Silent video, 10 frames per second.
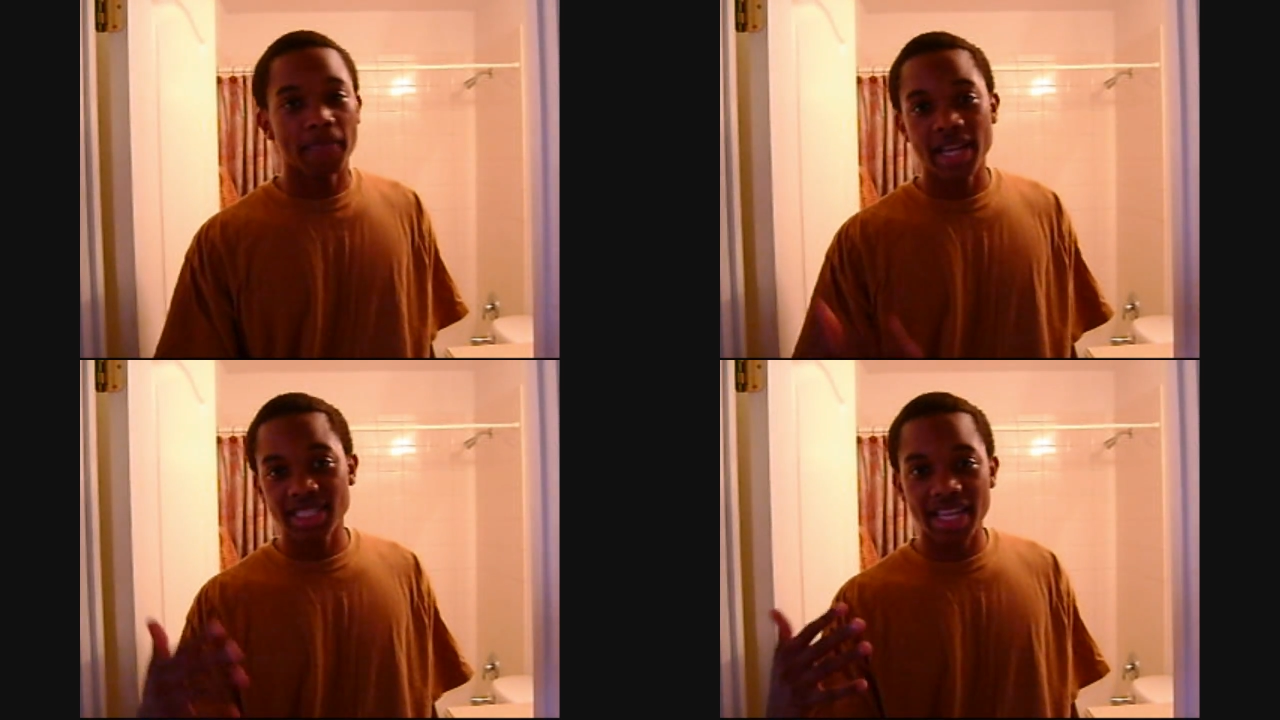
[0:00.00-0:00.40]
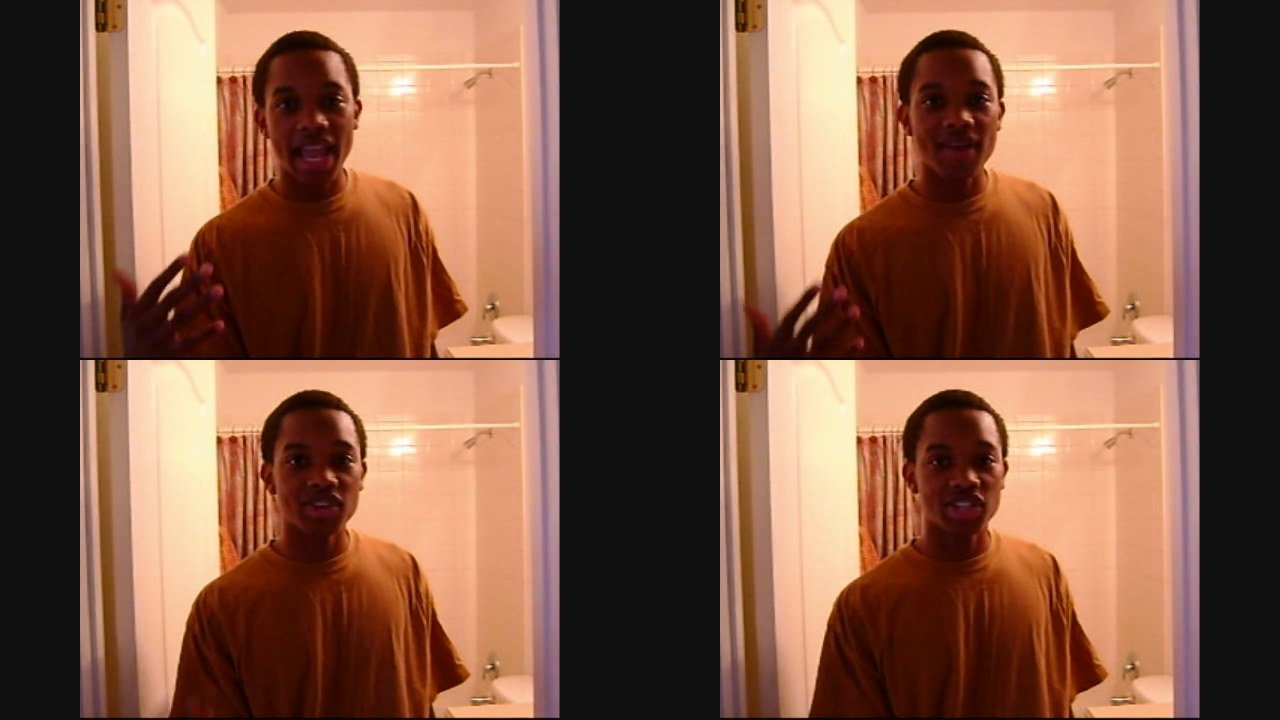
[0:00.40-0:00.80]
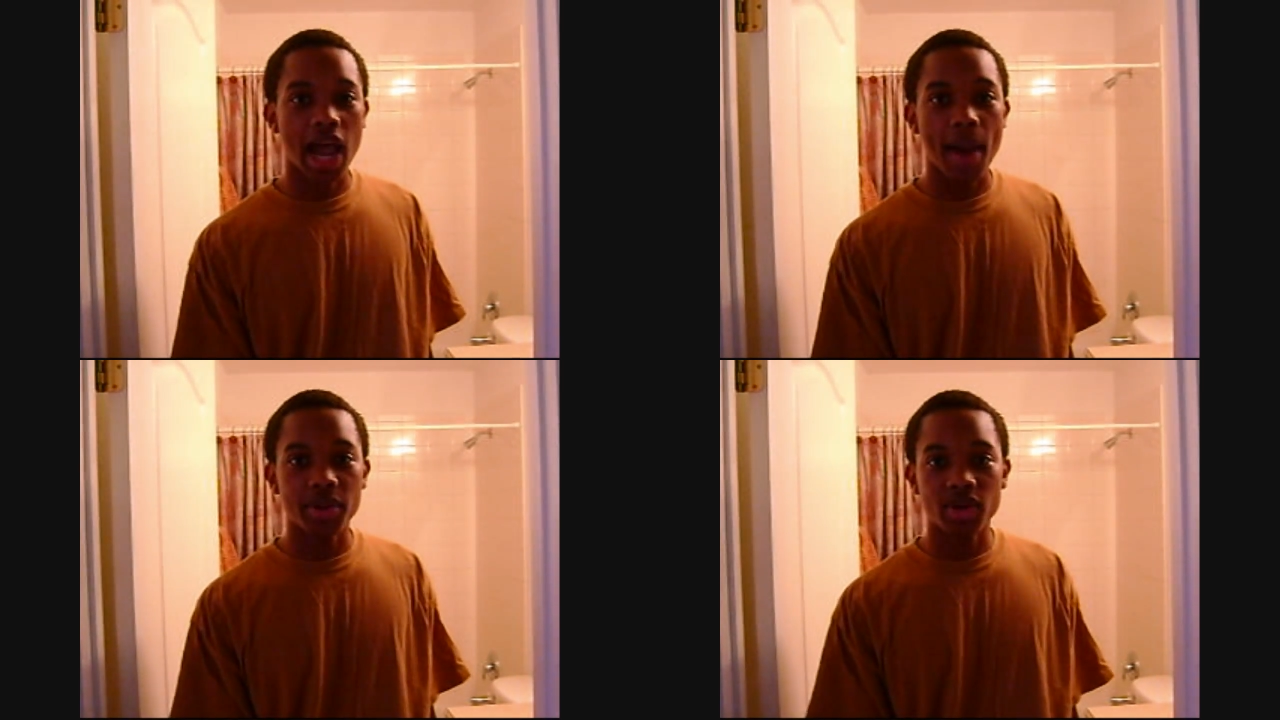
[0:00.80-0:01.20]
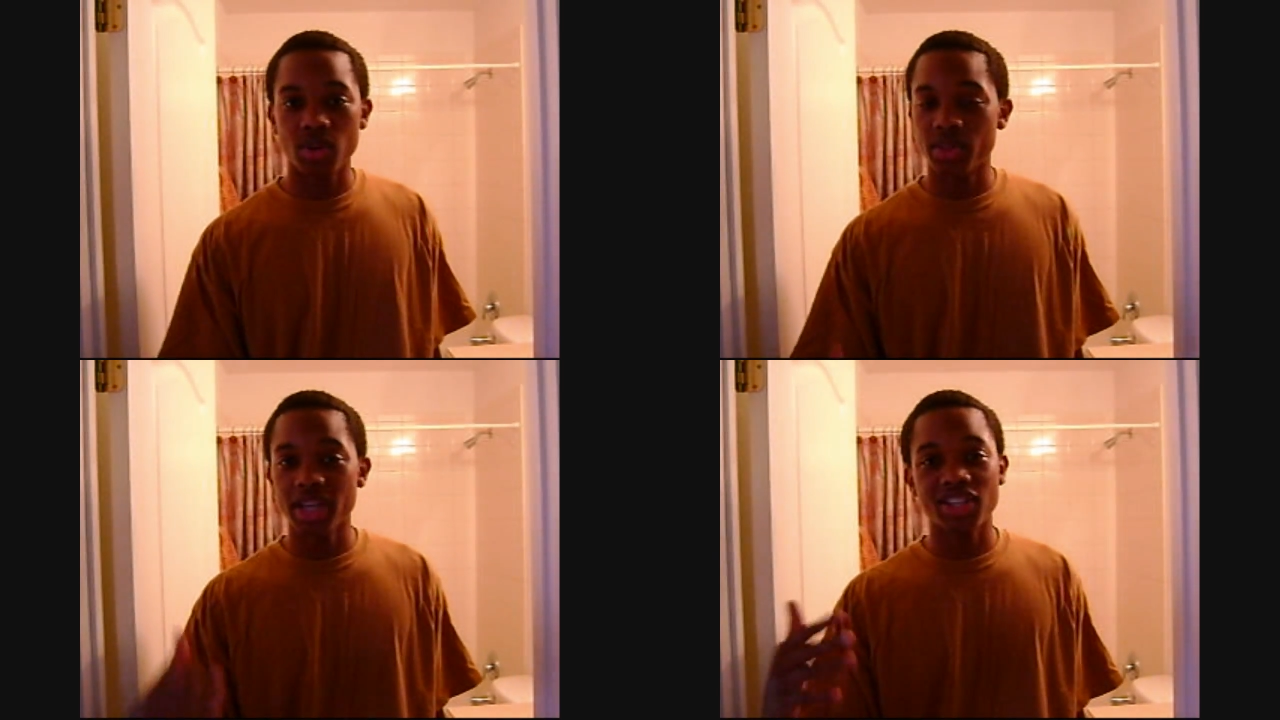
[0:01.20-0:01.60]
Yes, they have a job to
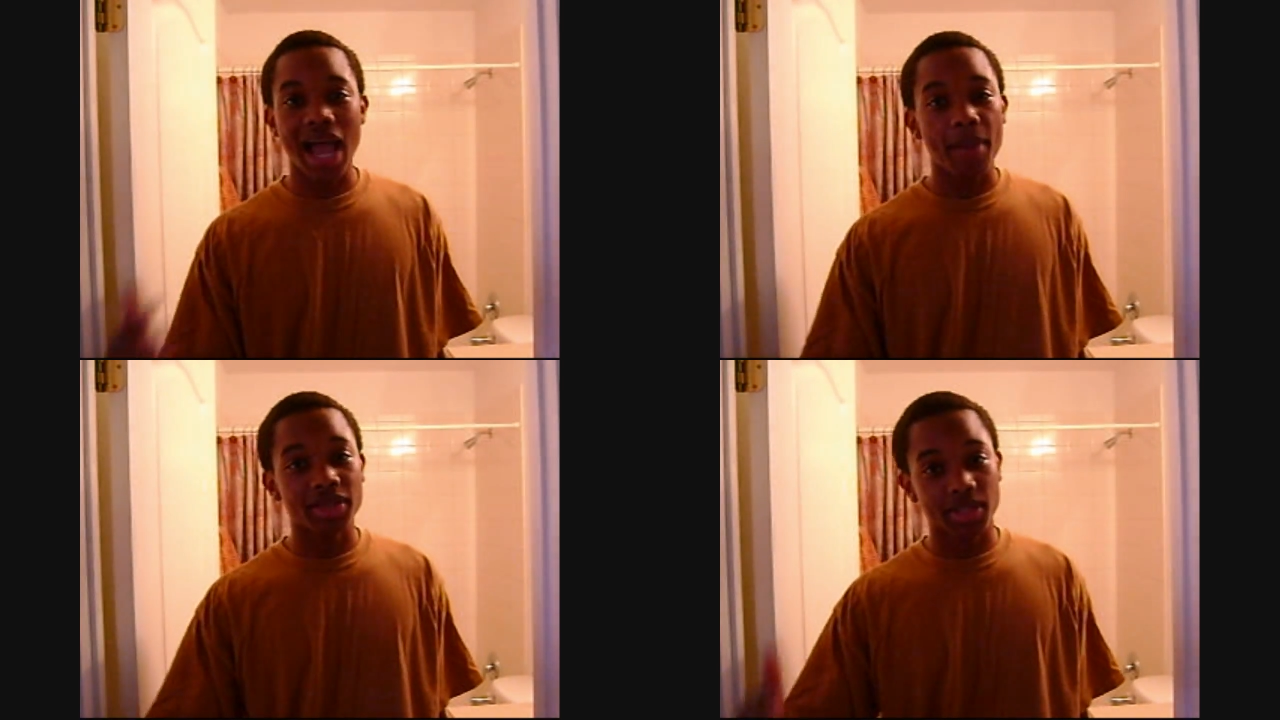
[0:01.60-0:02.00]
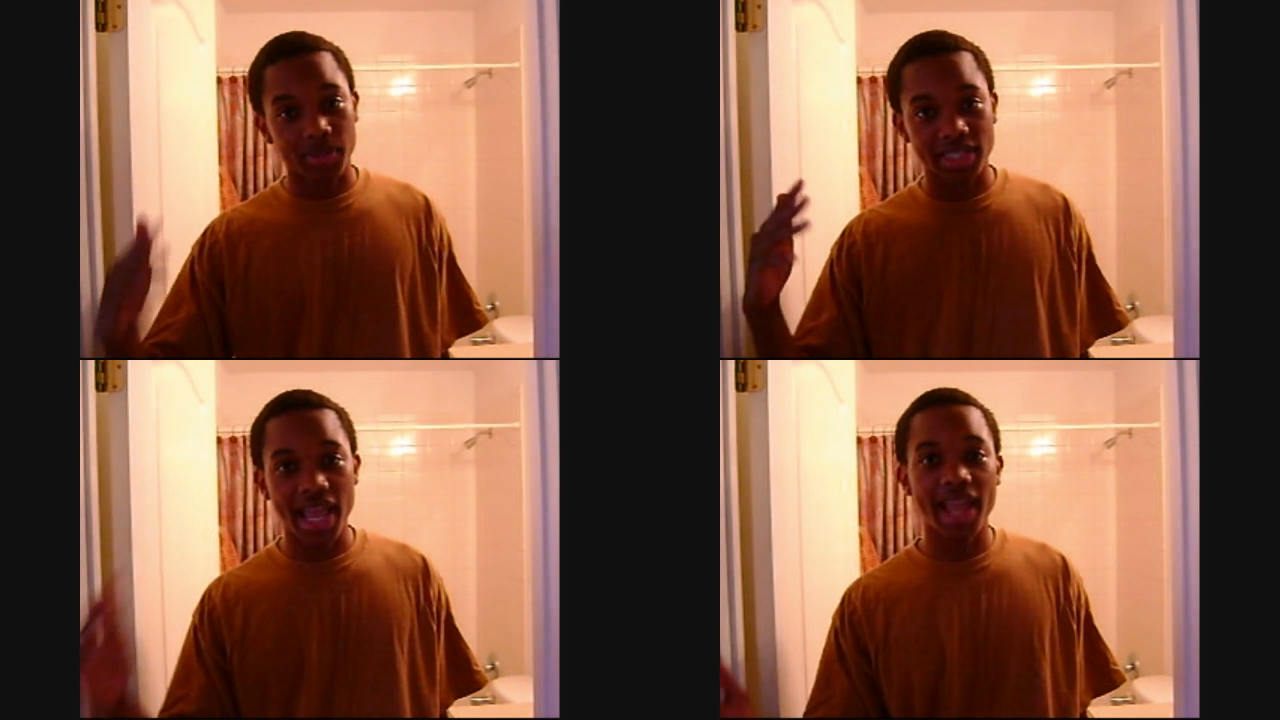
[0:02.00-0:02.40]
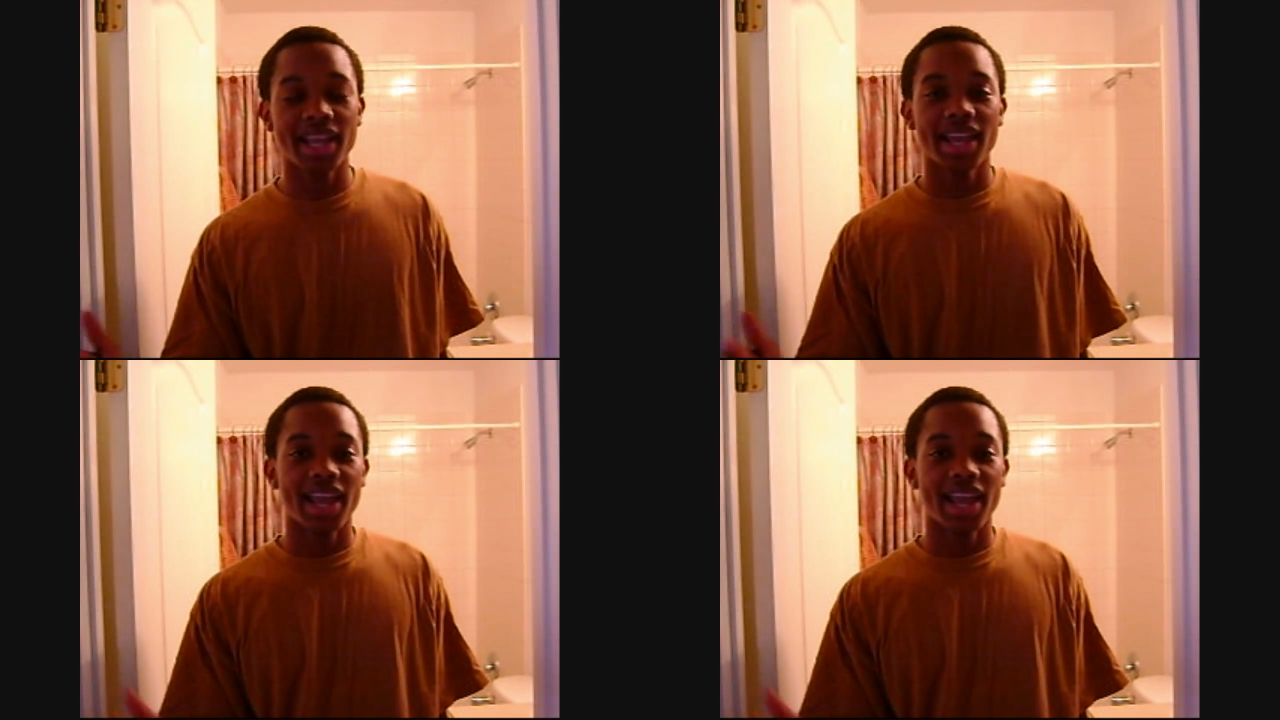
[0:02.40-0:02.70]
do. Their job is to protect